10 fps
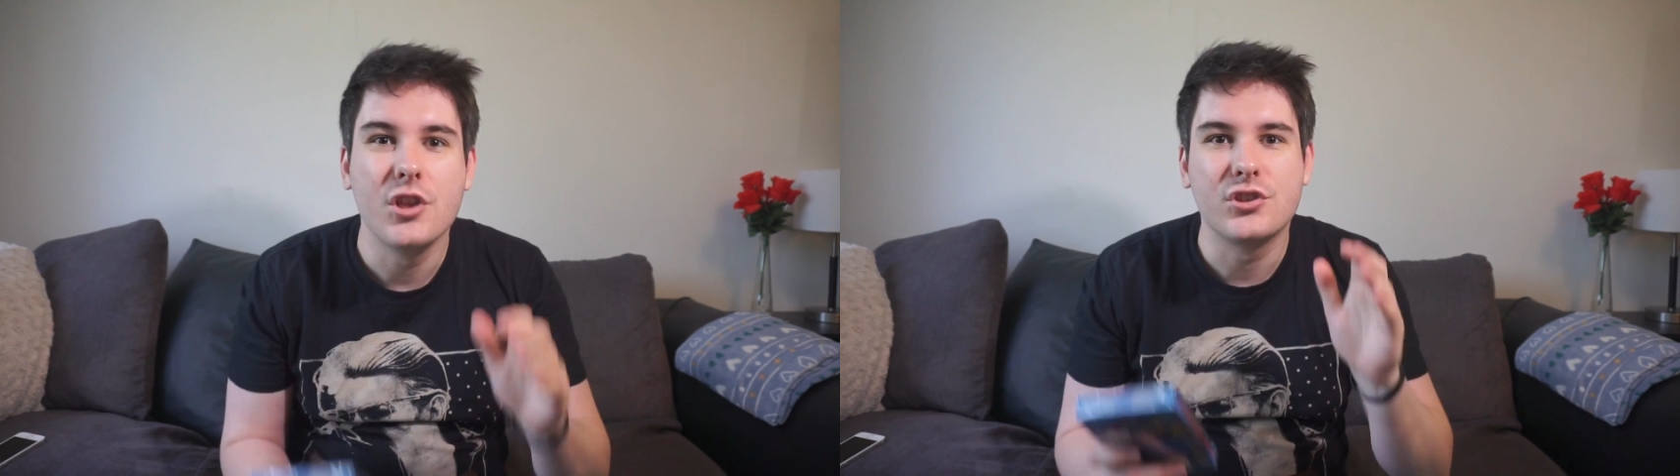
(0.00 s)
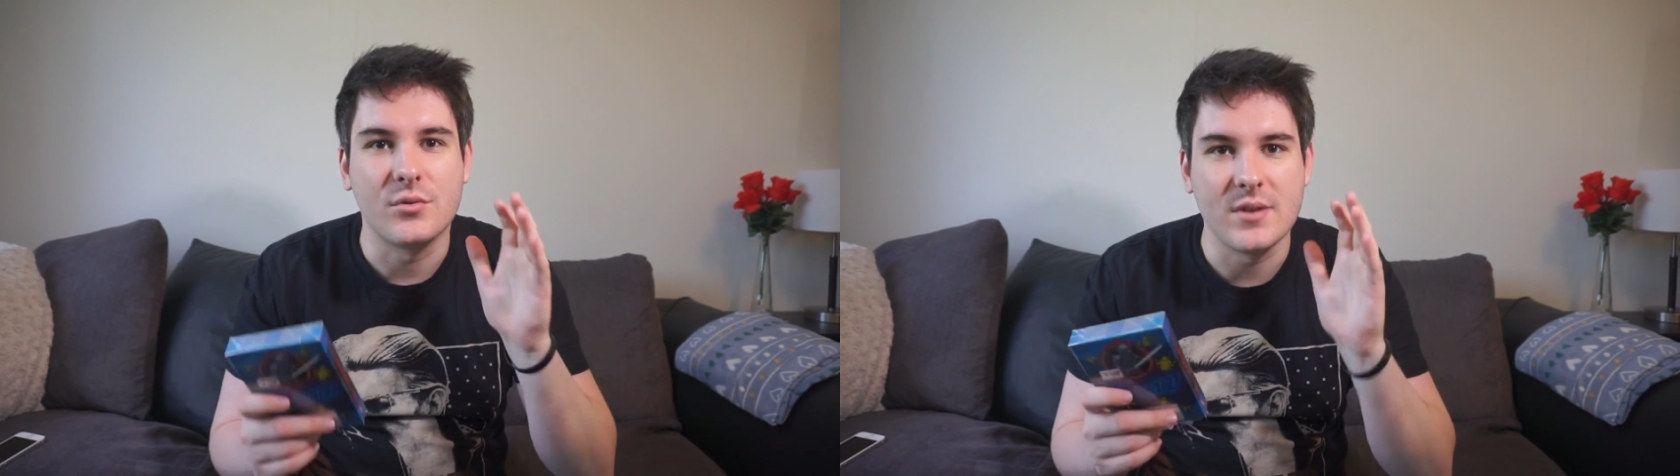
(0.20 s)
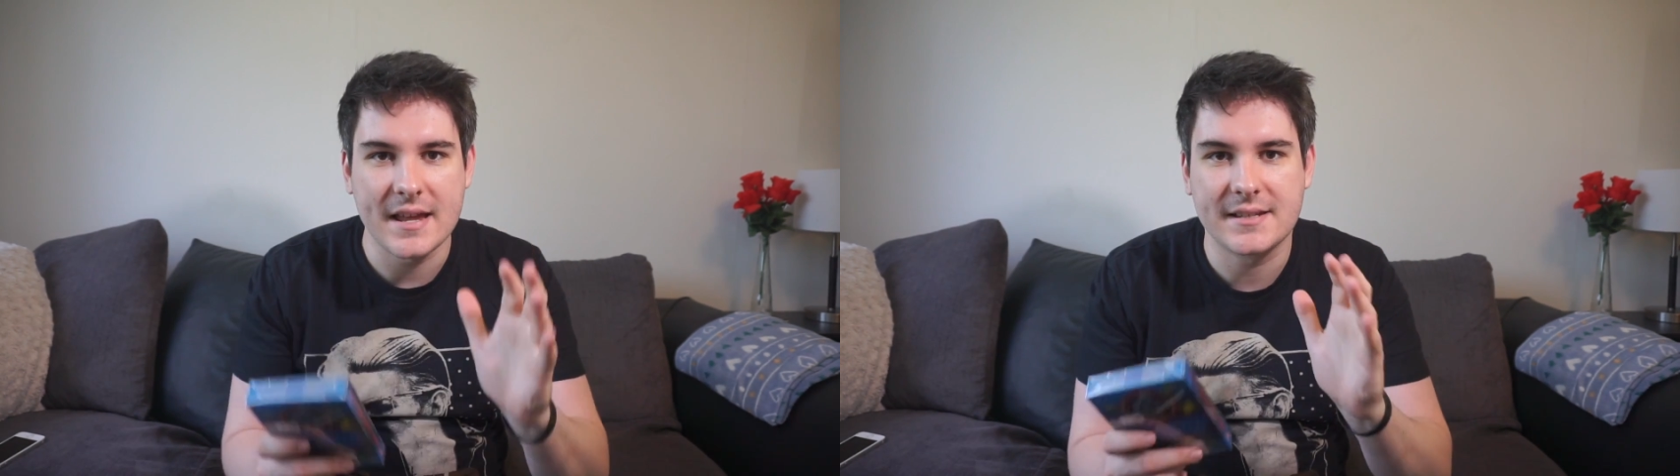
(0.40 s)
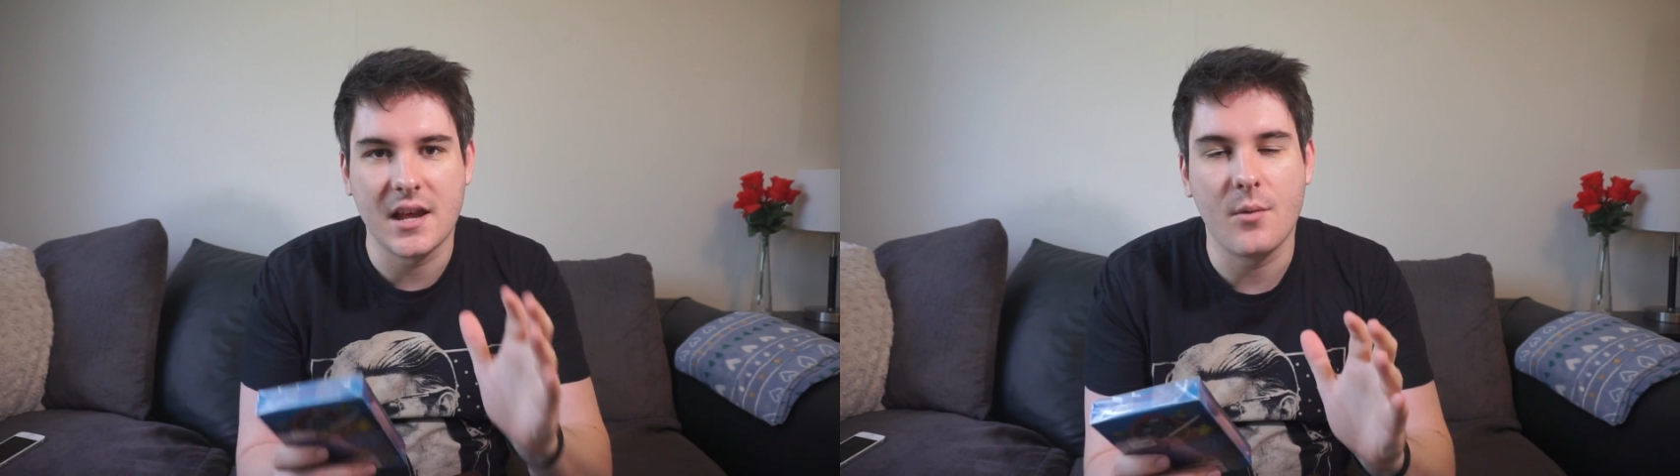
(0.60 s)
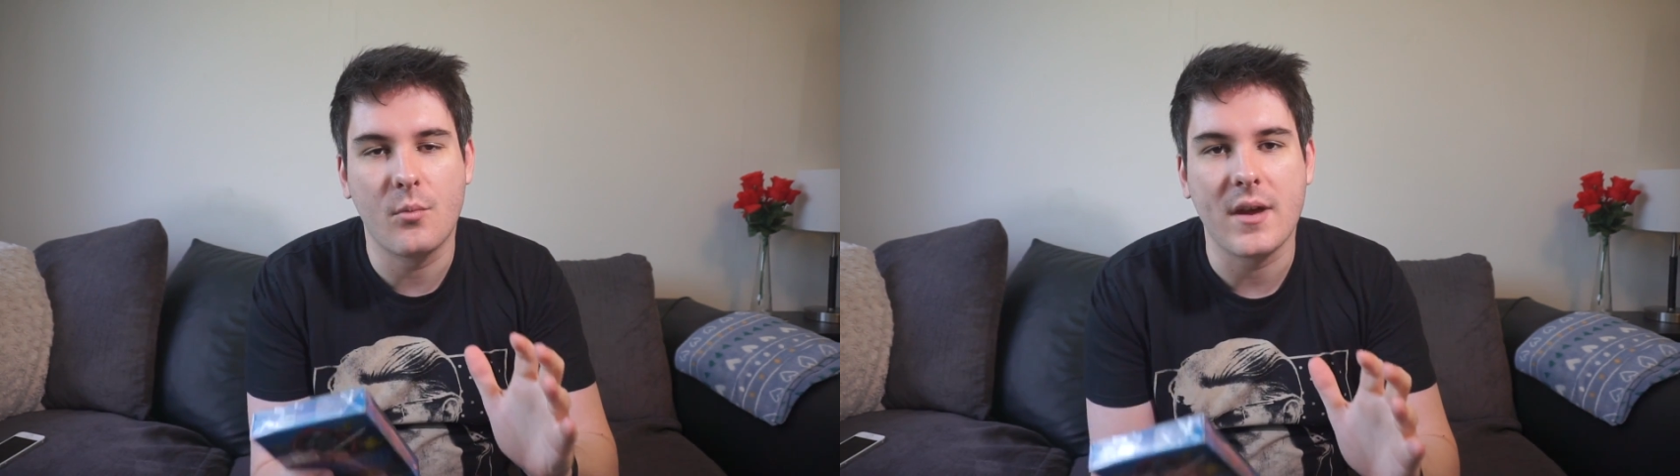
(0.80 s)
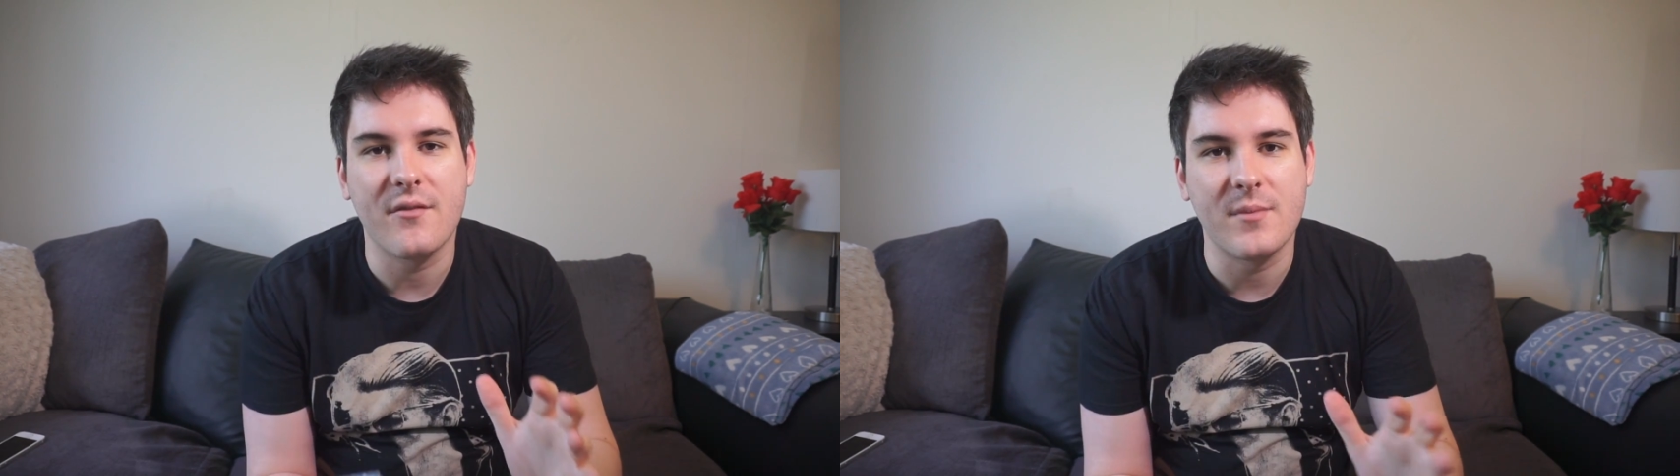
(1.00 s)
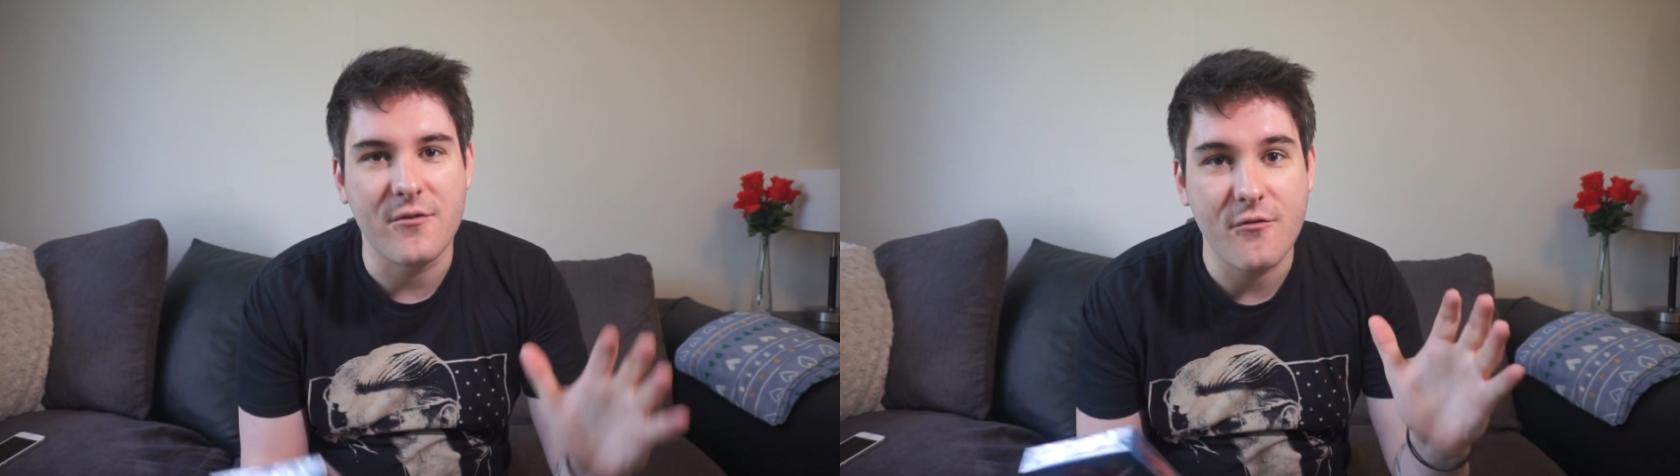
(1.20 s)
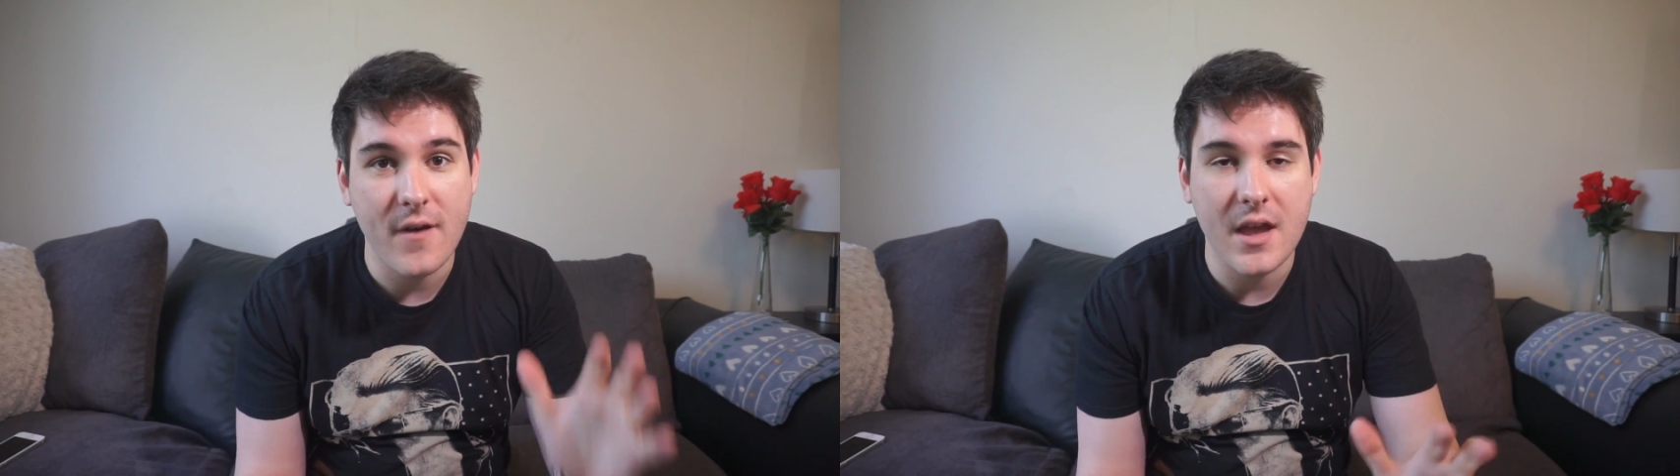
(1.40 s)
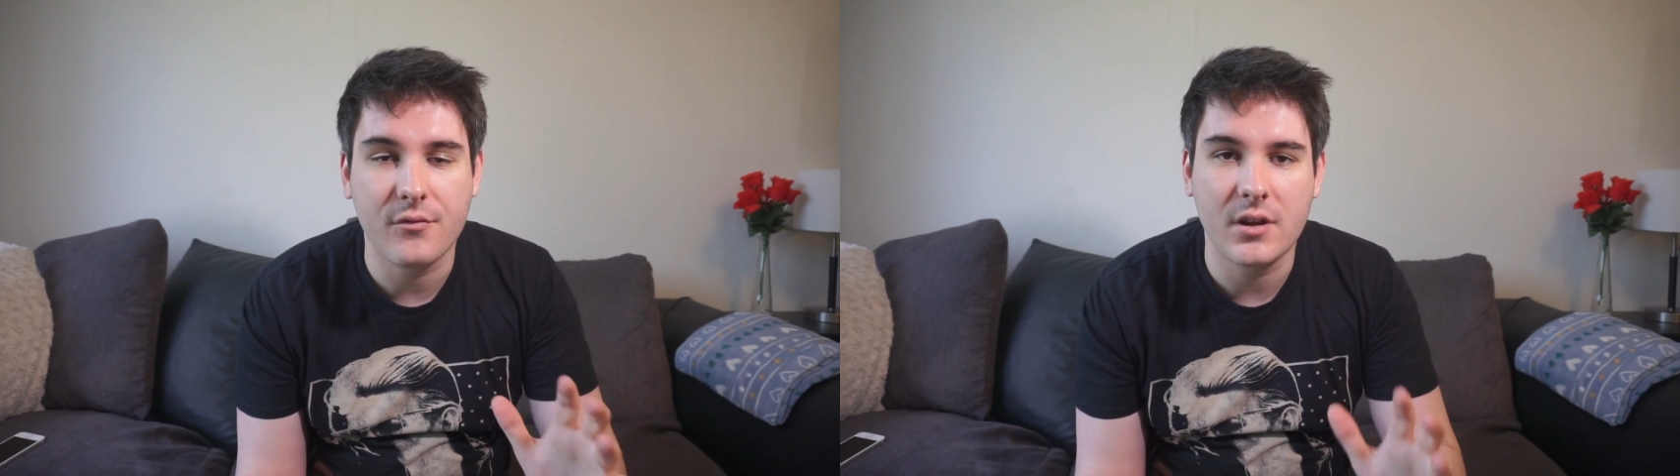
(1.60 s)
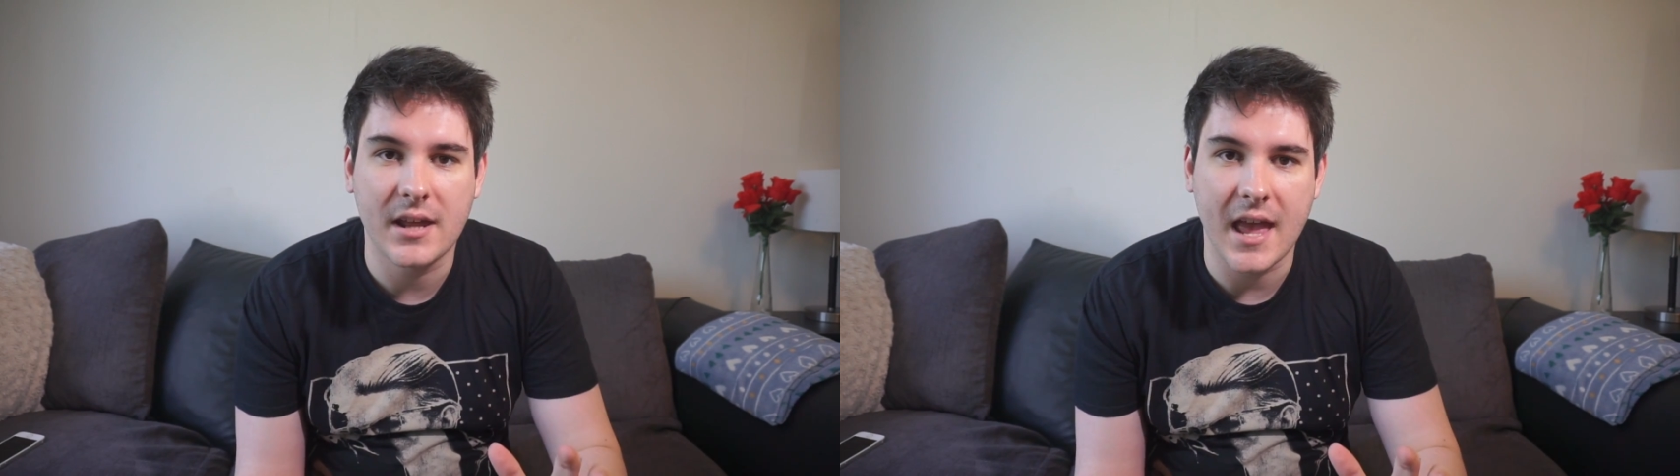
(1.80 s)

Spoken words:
So next up we have my favourite